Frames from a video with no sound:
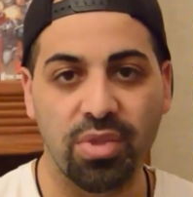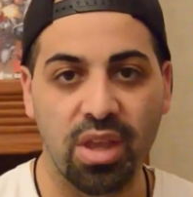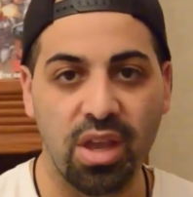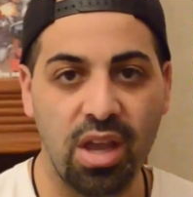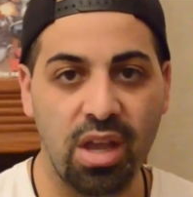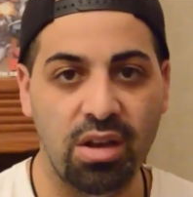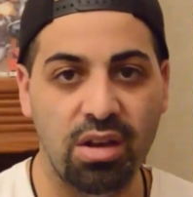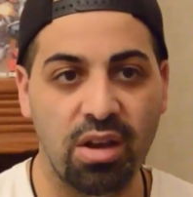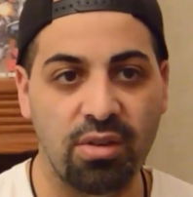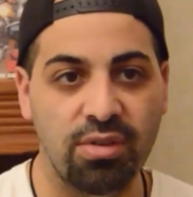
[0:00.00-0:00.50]

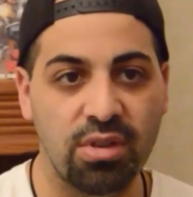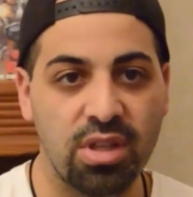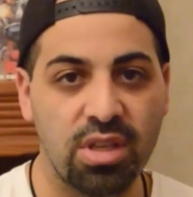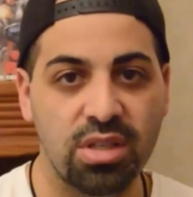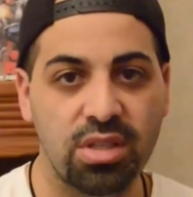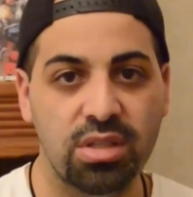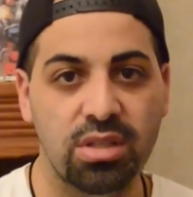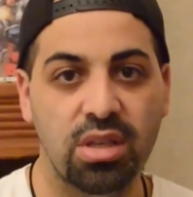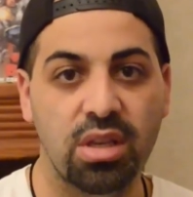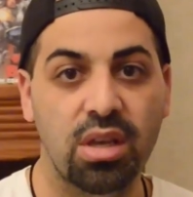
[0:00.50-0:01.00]
enough of
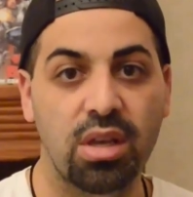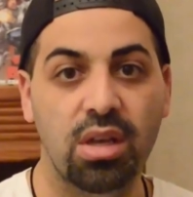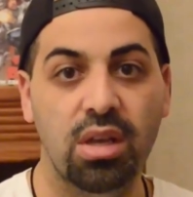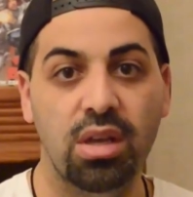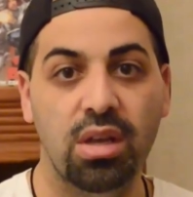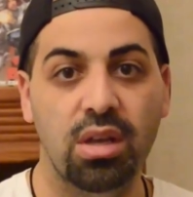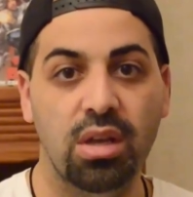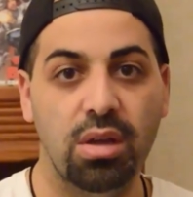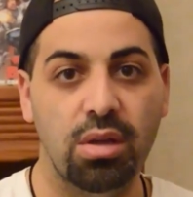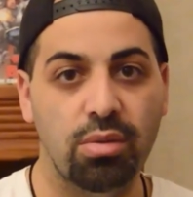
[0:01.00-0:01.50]
this
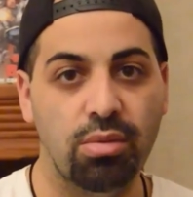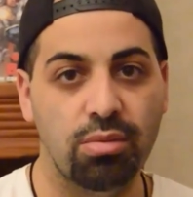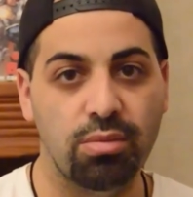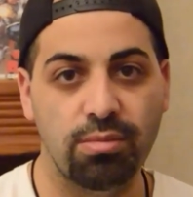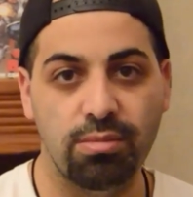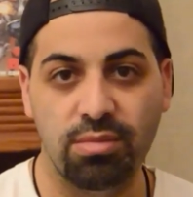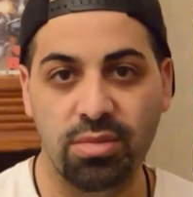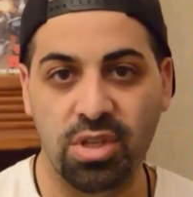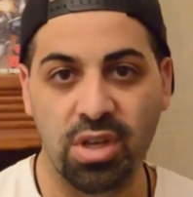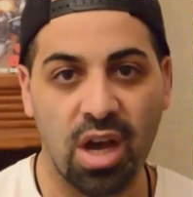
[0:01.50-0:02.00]

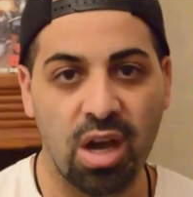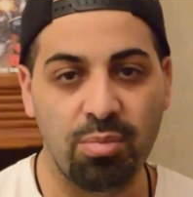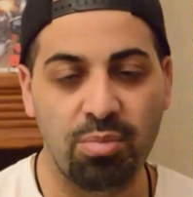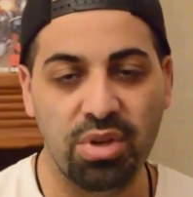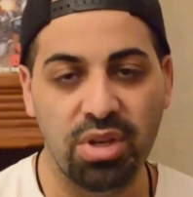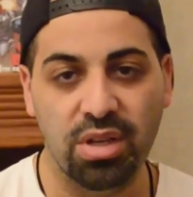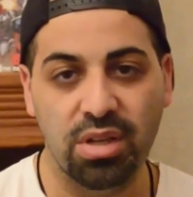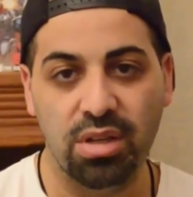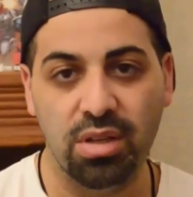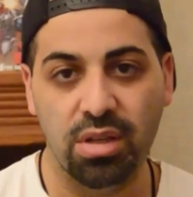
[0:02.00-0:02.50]

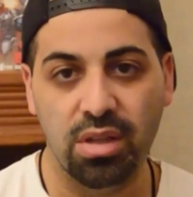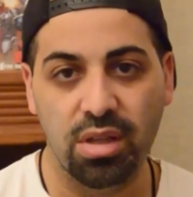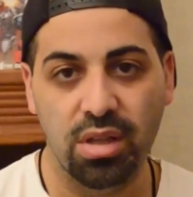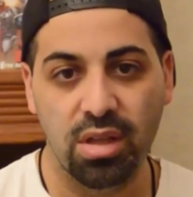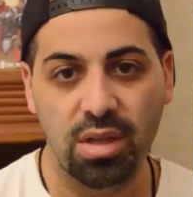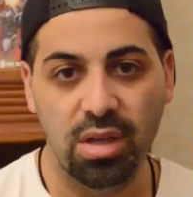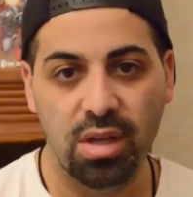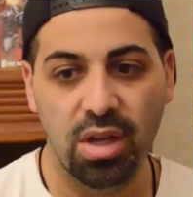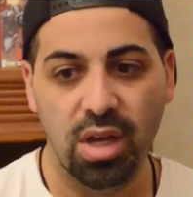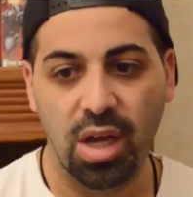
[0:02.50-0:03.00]
topic
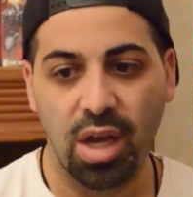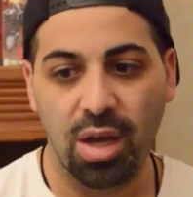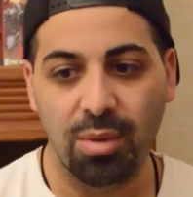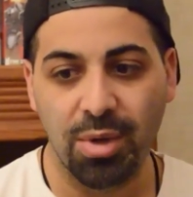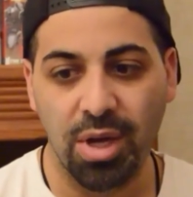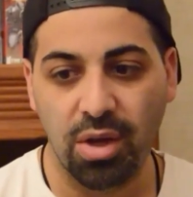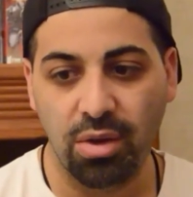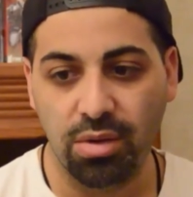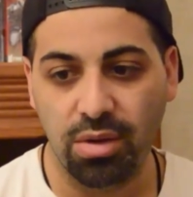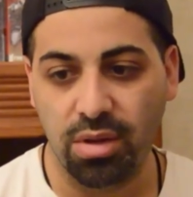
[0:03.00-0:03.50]

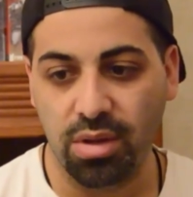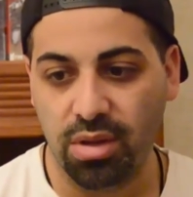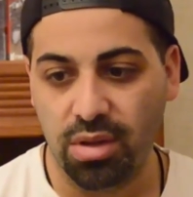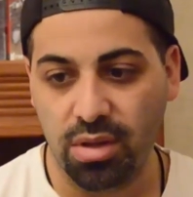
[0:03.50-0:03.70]
about